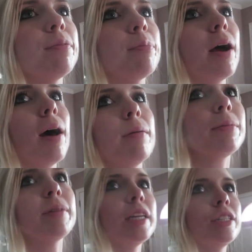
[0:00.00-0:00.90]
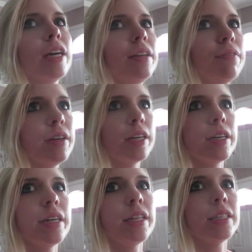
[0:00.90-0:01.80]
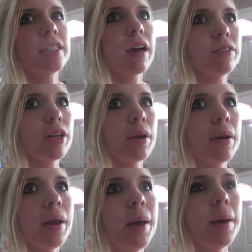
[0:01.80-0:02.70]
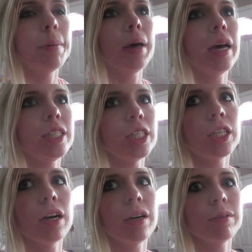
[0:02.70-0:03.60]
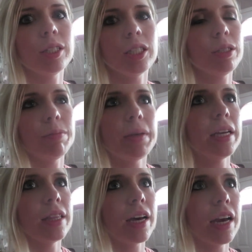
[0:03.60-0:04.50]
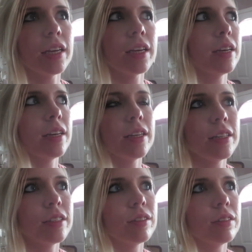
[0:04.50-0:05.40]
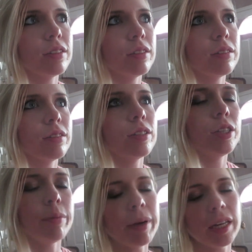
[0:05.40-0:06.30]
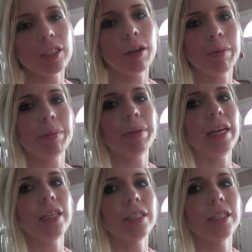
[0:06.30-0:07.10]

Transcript: probably tried to fit her in this afternoon, but I just thought it would just be like too much on my plate.